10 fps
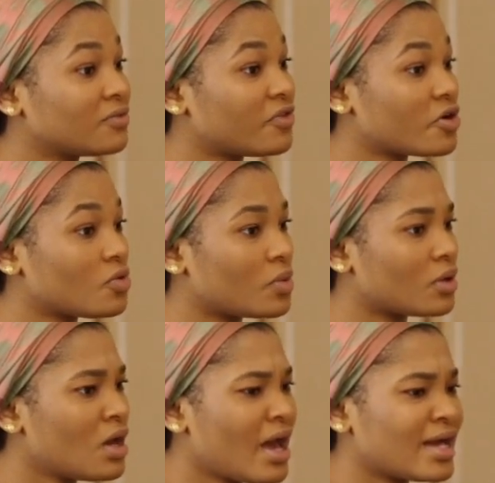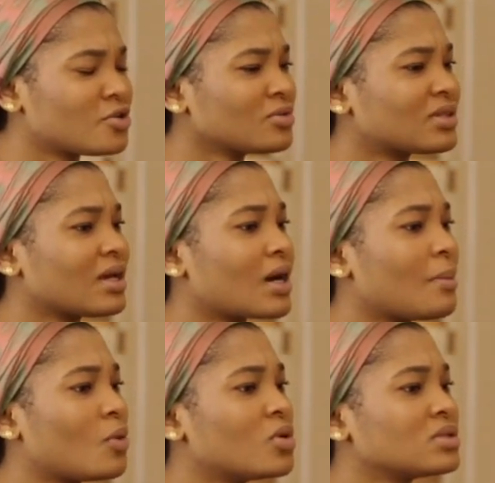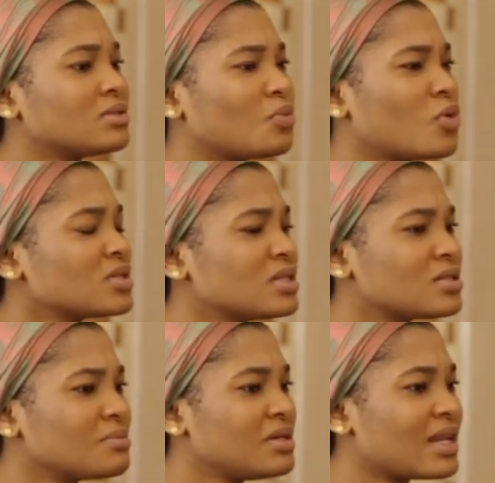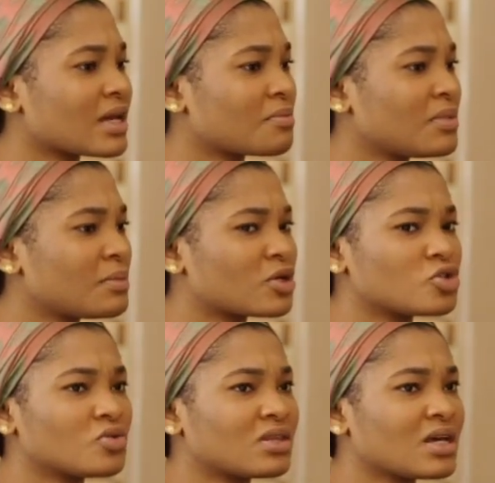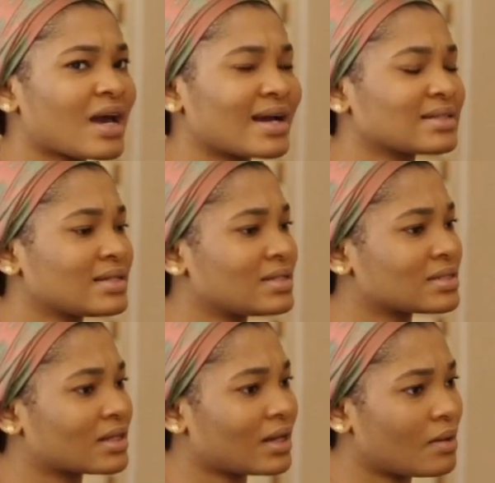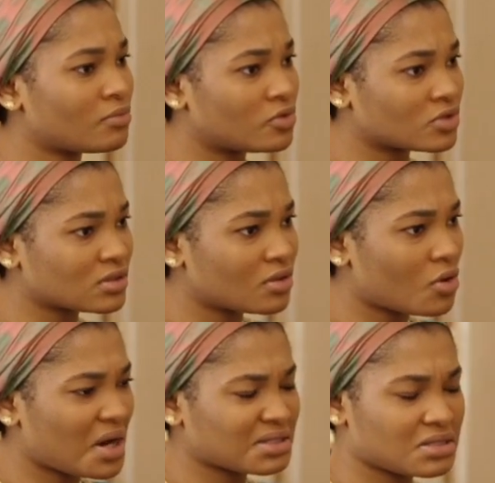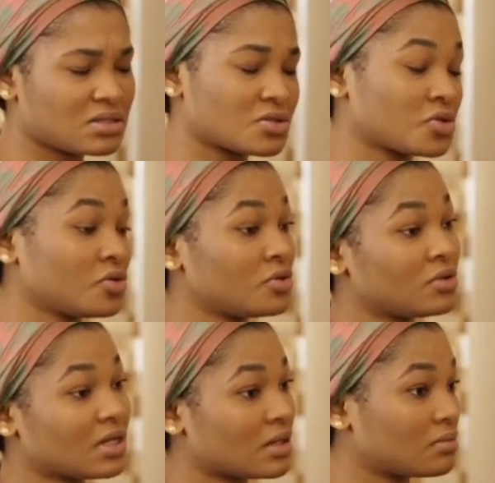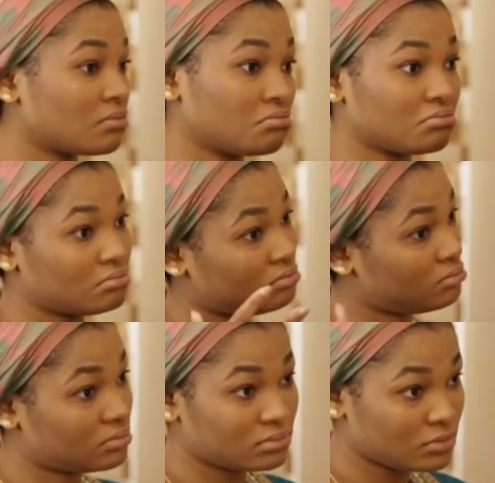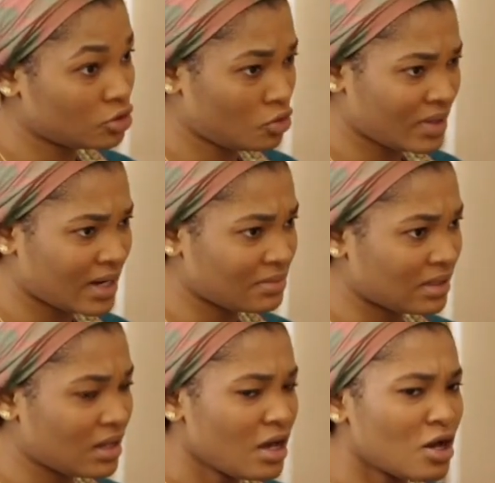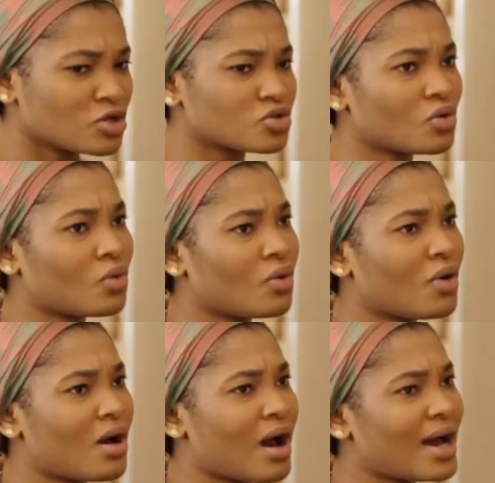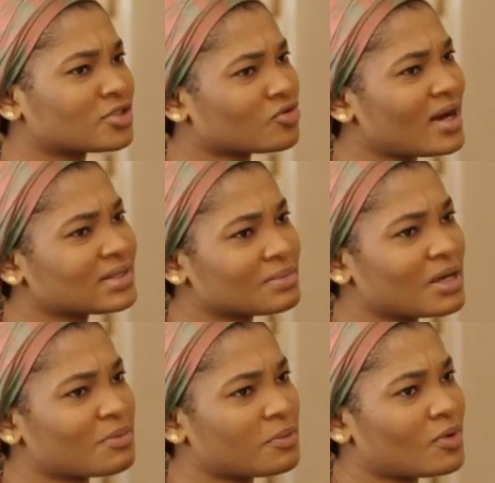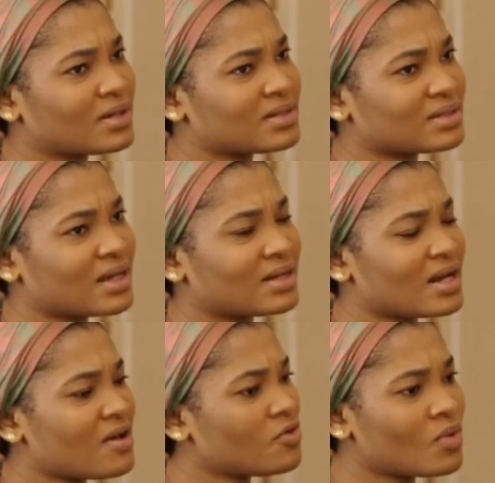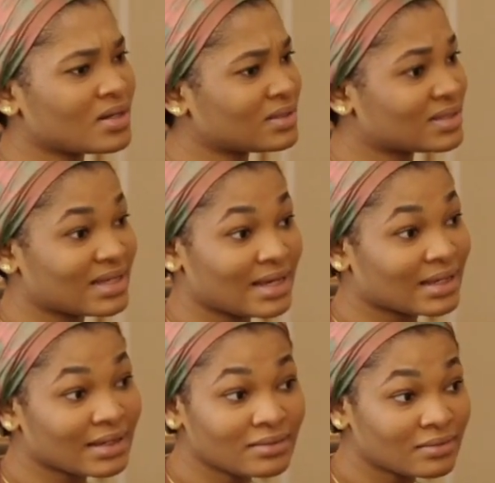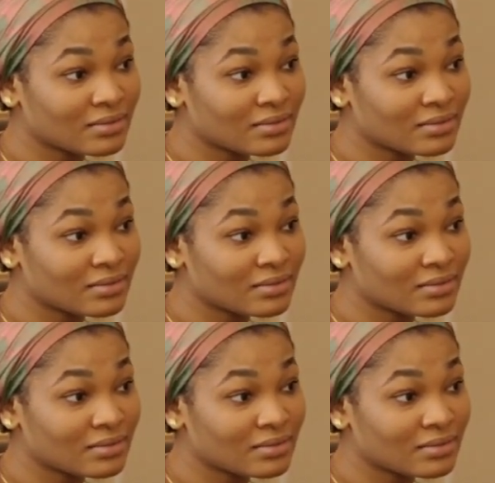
very well. And don't think about wanting to be like me because you think acting is glamorous or acting is good, and you know what I mean. Yeah. So I try to make people understand that everyone is taken.